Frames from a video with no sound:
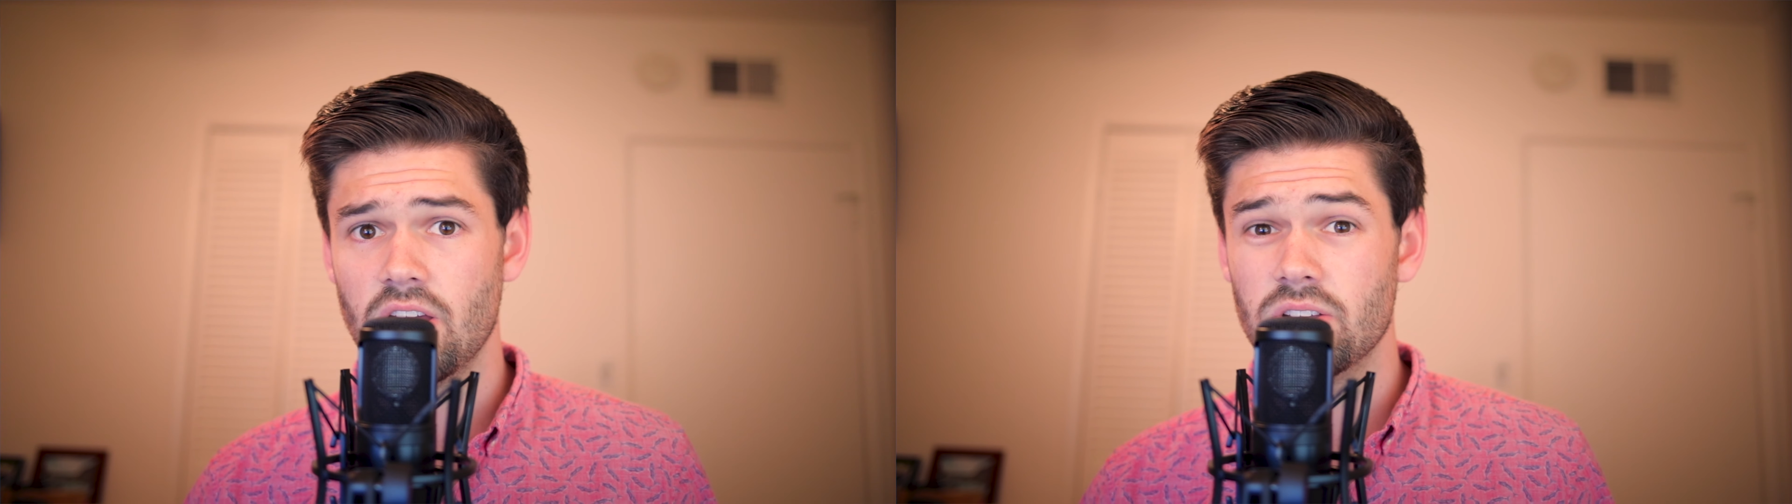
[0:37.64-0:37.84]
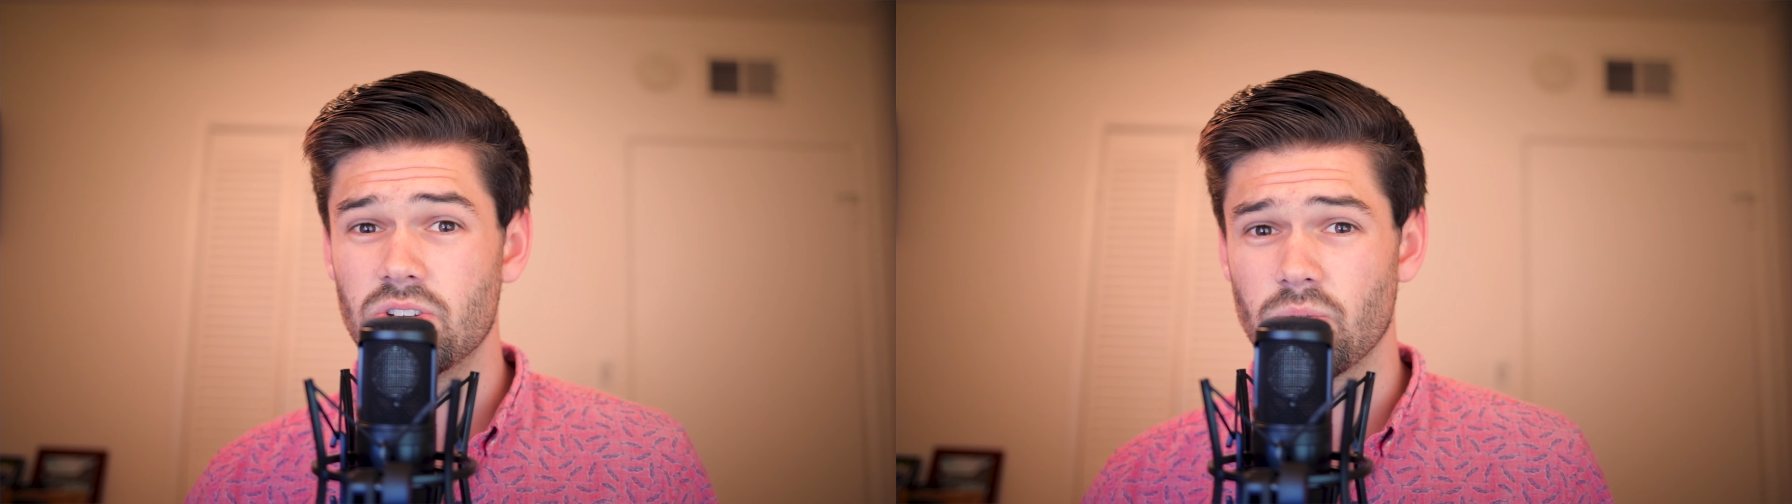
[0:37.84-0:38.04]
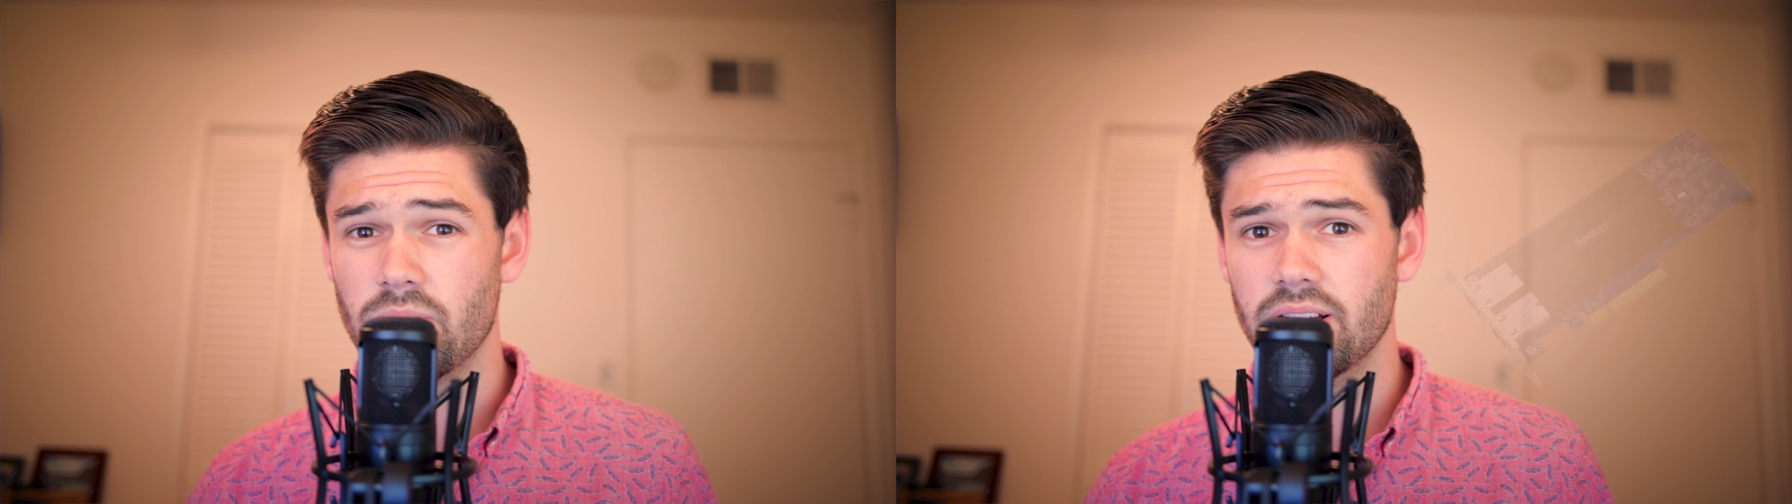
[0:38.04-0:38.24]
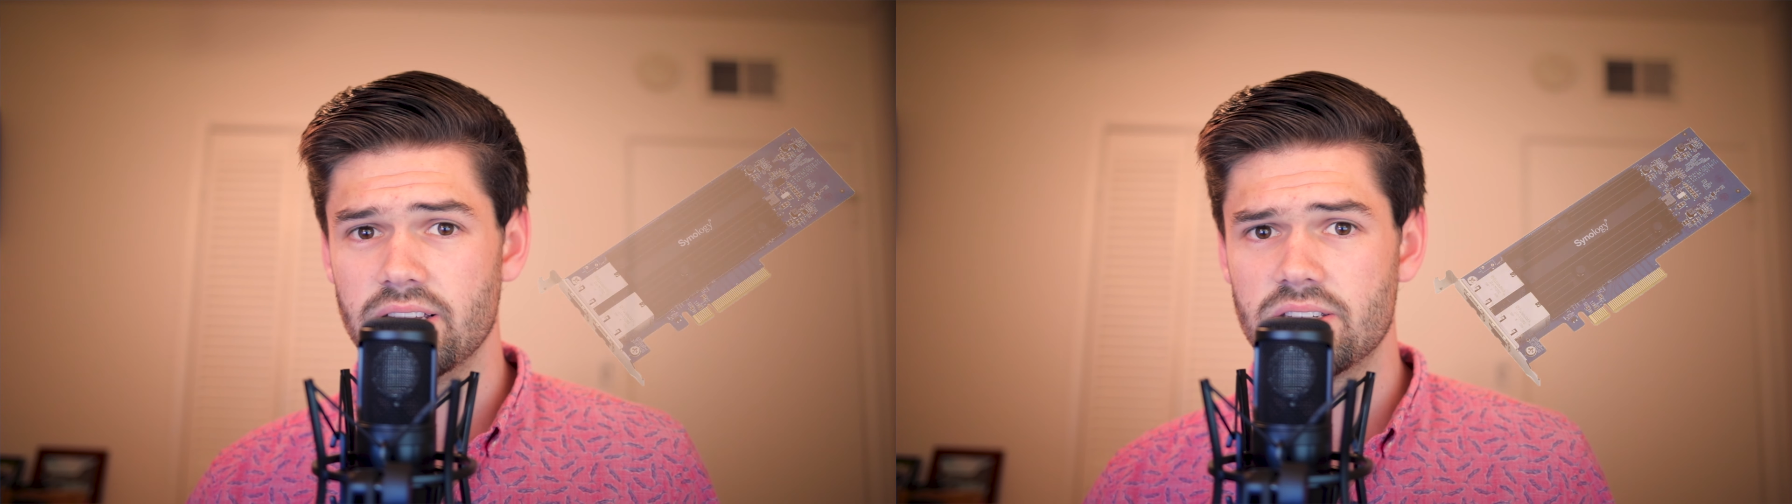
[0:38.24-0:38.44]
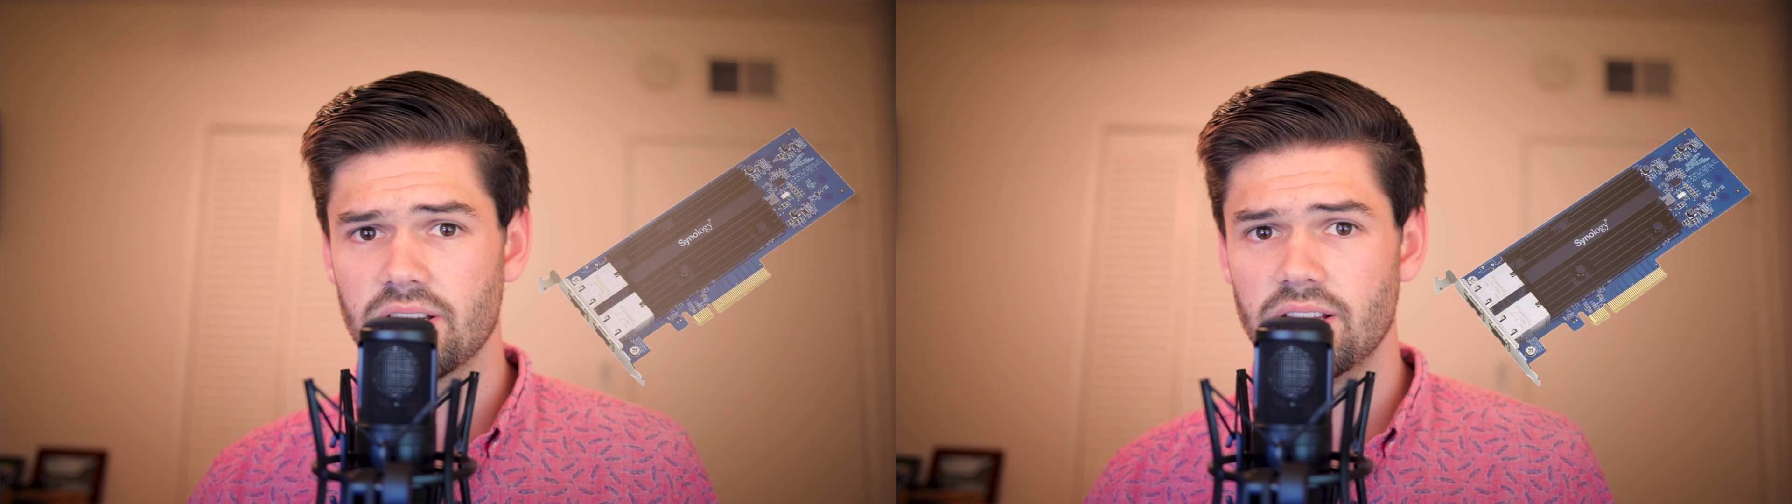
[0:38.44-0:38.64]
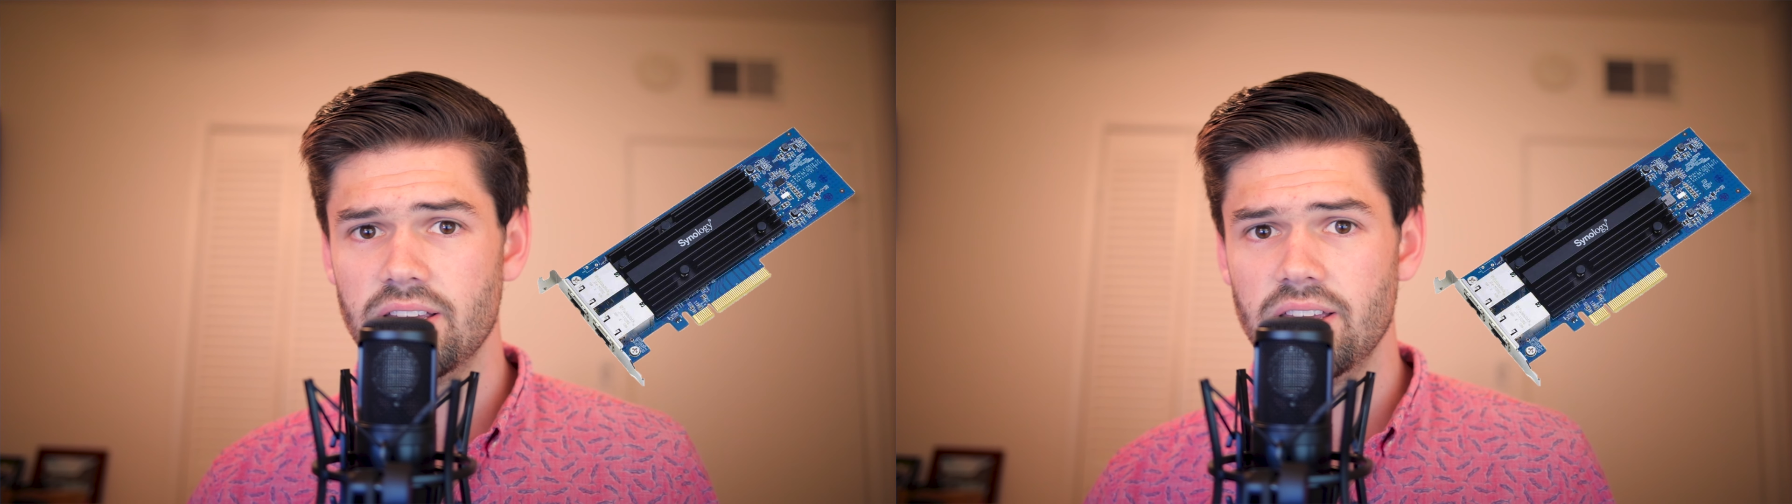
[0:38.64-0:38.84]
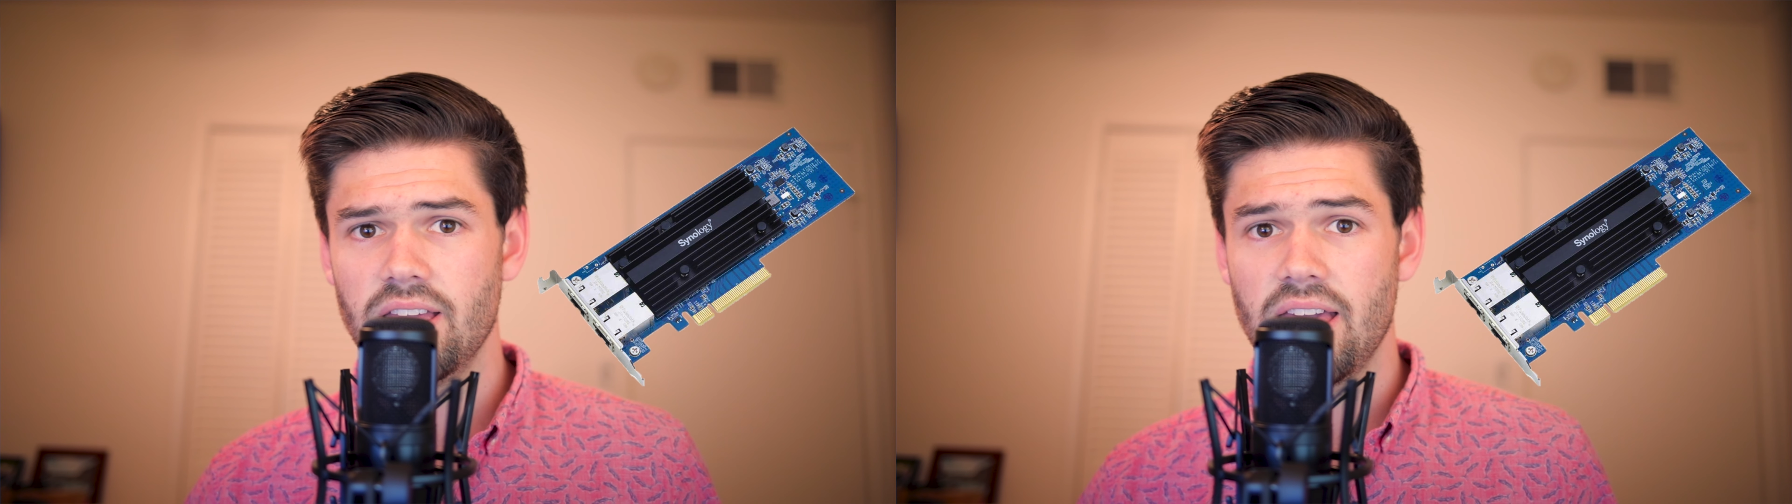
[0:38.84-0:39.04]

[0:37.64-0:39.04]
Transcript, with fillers: so realistically,